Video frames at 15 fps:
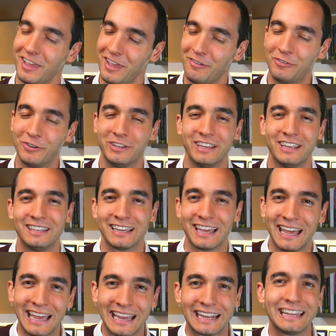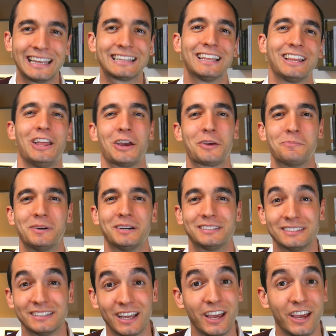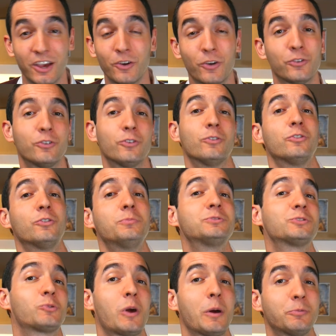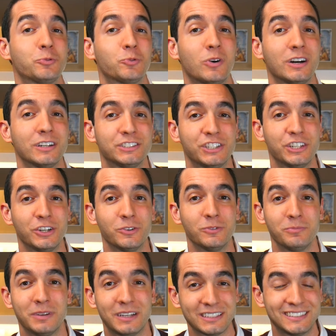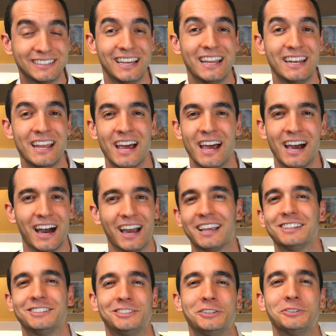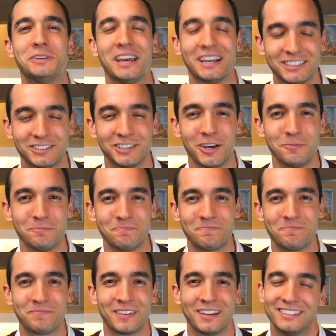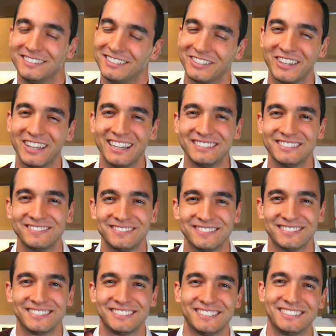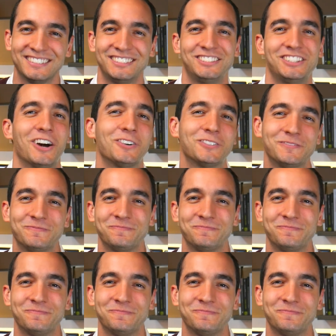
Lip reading: If you did, click the like button and also subscribe to our channel, because then I can see you next time. Until then, ciao.